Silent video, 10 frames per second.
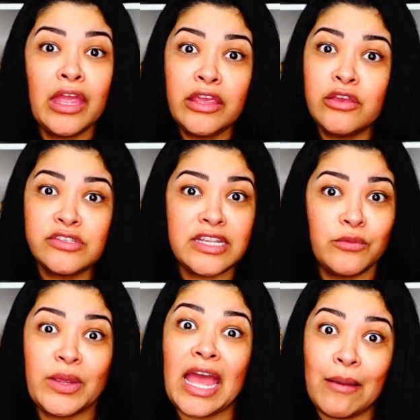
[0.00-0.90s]

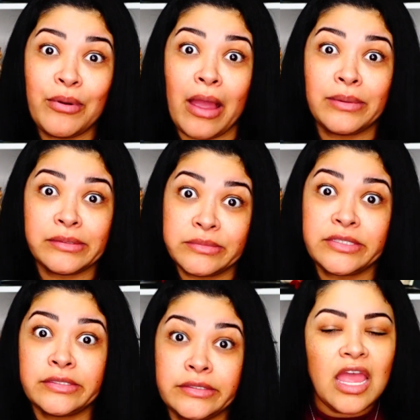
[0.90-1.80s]
Houston, we got
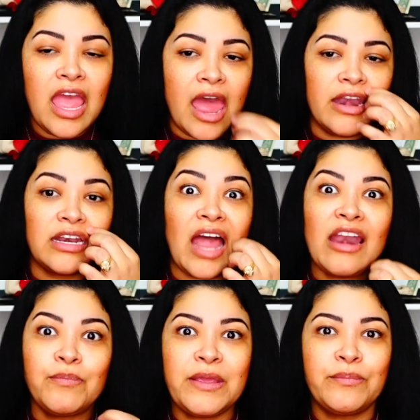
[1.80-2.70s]
problems. And a lot
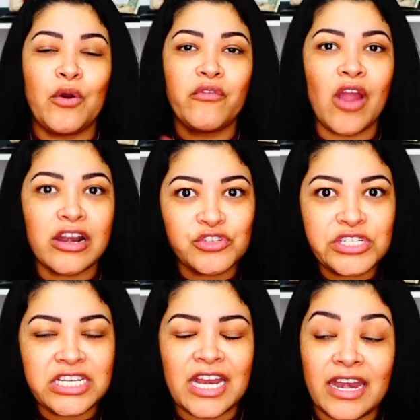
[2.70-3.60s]
of people over on
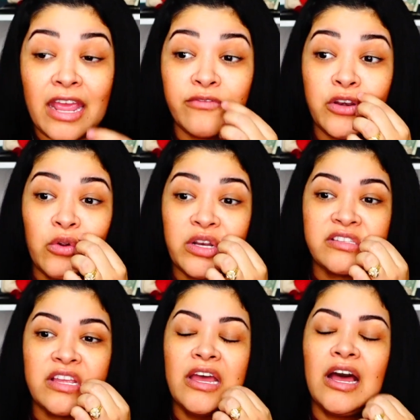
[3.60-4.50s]
Trishyland have noticed,